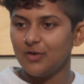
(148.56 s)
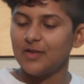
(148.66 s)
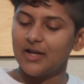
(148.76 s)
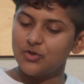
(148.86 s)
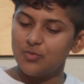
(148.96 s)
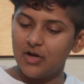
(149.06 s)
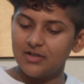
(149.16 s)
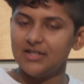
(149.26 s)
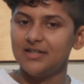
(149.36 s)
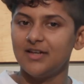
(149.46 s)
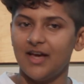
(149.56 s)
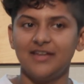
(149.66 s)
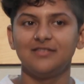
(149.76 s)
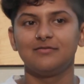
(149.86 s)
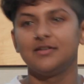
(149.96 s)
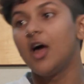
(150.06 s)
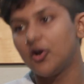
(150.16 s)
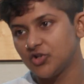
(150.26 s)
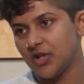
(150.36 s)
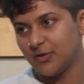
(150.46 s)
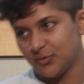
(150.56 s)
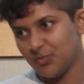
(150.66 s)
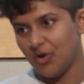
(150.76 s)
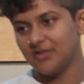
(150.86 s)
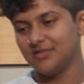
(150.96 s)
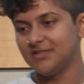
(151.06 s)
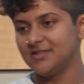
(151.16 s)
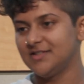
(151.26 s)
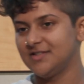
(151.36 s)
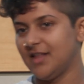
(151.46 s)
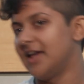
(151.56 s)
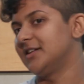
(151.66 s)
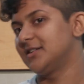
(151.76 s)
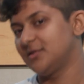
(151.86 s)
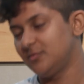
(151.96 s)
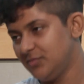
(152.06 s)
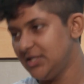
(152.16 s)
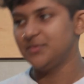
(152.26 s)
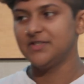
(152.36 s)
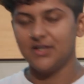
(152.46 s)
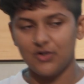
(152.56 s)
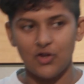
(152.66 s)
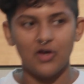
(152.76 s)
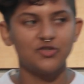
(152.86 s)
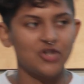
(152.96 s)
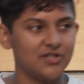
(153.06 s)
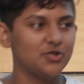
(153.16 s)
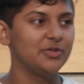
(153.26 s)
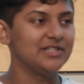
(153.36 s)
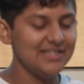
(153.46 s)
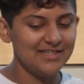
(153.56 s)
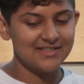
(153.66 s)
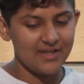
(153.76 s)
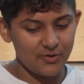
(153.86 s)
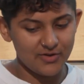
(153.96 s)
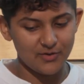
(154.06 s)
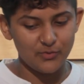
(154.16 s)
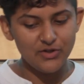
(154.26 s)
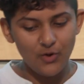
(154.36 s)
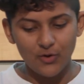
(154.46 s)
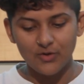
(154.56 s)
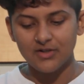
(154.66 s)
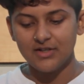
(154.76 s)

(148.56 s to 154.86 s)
of language modeling and large language models like DeepSeek, Claude, ChatGPT, et cetera, that we know,